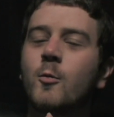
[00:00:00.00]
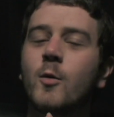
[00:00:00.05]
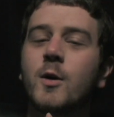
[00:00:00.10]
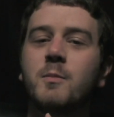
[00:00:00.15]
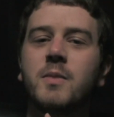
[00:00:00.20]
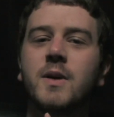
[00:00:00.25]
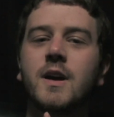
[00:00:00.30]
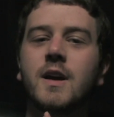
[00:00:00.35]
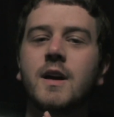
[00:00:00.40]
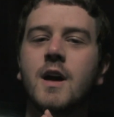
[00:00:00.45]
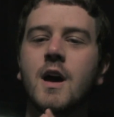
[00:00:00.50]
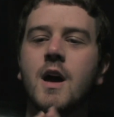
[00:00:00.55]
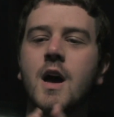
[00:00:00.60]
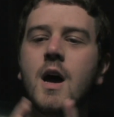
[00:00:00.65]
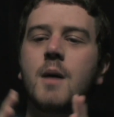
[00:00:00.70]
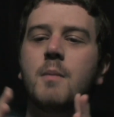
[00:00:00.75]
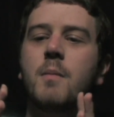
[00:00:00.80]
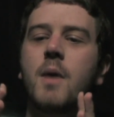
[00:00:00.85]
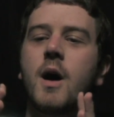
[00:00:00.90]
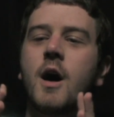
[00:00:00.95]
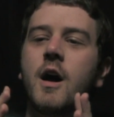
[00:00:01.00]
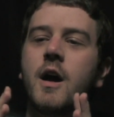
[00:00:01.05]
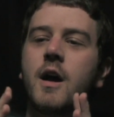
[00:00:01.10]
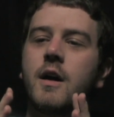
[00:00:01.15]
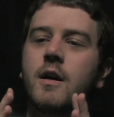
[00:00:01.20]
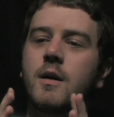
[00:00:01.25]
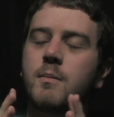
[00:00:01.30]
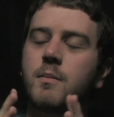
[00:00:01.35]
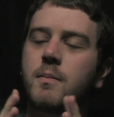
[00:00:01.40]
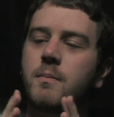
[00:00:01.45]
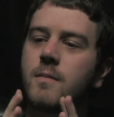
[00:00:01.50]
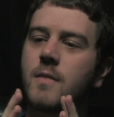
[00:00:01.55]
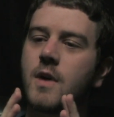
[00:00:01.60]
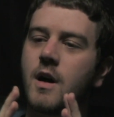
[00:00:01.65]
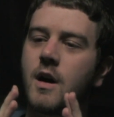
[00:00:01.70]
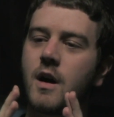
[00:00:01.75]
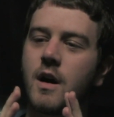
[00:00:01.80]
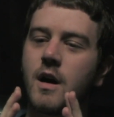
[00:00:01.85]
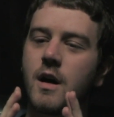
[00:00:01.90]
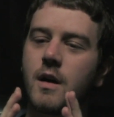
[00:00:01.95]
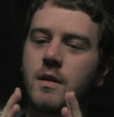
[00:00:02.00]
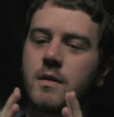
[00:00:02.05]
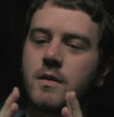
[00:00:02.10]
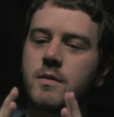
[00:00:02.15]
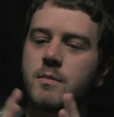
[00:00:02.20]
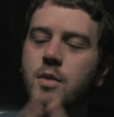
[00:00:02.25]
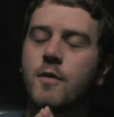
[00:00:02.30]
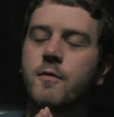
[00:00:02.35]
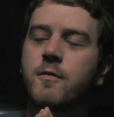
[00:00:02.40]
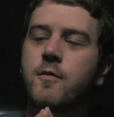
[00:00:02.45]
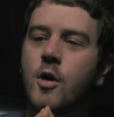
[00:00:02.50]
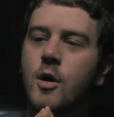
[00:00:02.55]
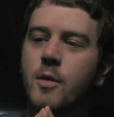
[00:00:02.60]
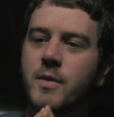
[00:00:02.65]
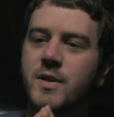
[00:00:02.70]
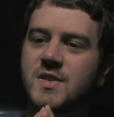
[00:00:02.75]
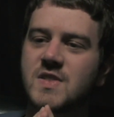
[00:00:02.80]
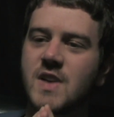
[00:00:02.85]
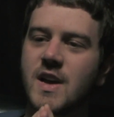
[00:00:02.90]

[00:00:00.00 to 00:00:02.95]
would be my performance